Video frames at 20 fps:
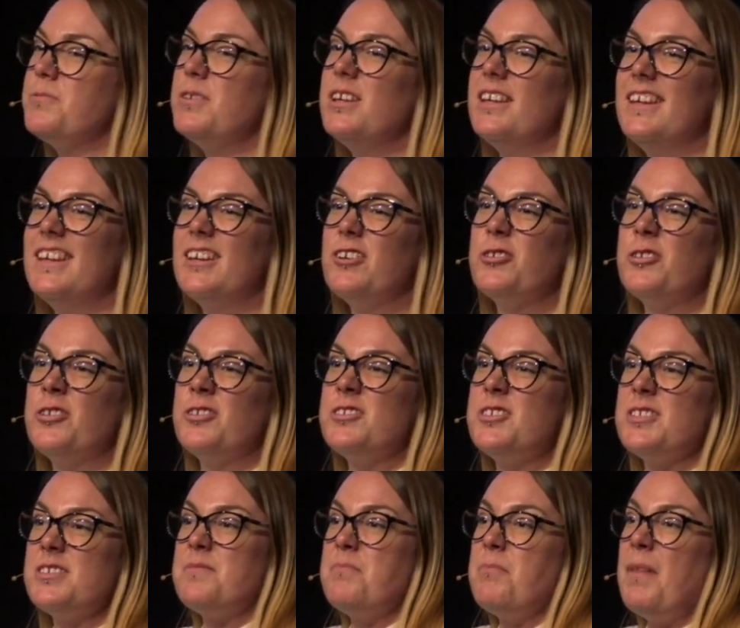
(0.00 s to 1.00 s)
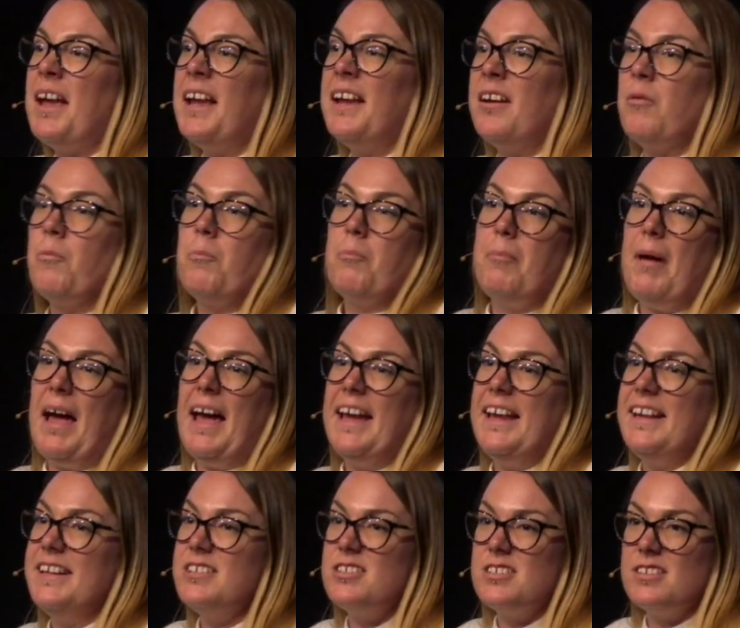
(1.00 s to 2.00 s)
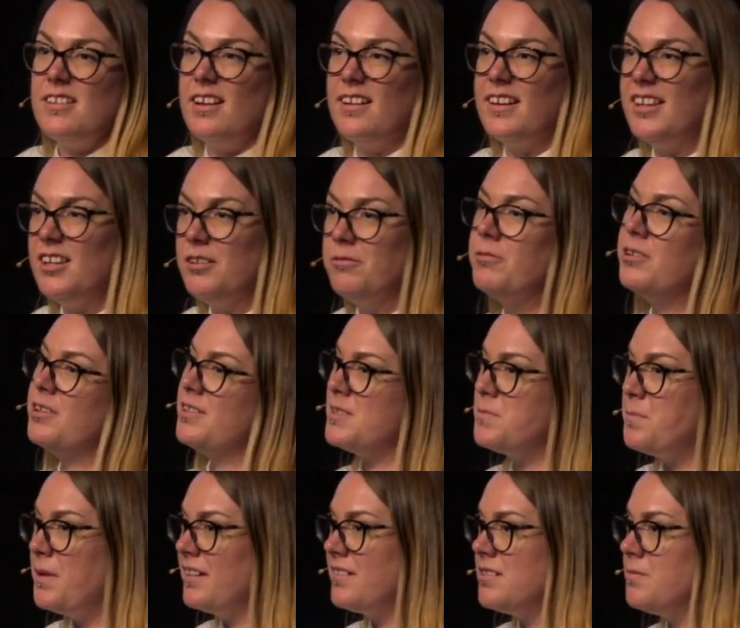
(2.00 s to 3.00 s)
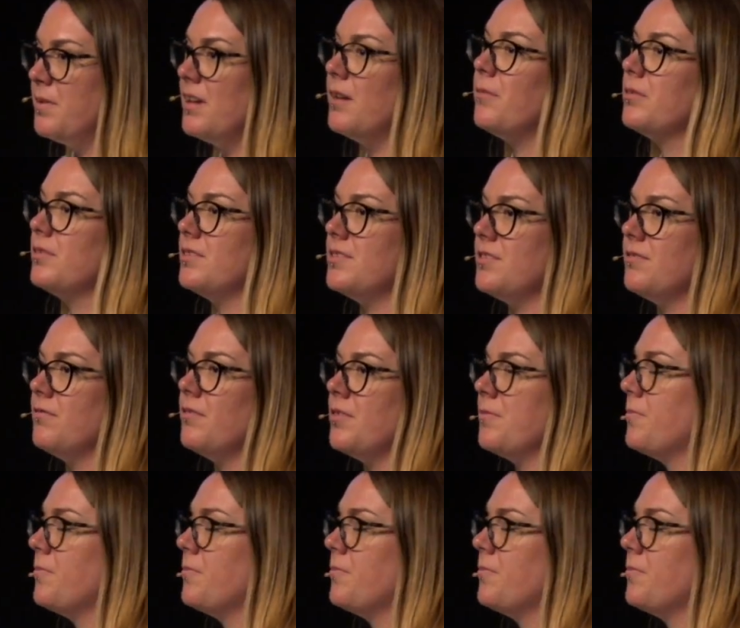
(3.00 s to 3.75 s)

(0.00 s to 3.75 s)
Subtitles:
we couldn't just make a page like you would expect to be able to do on a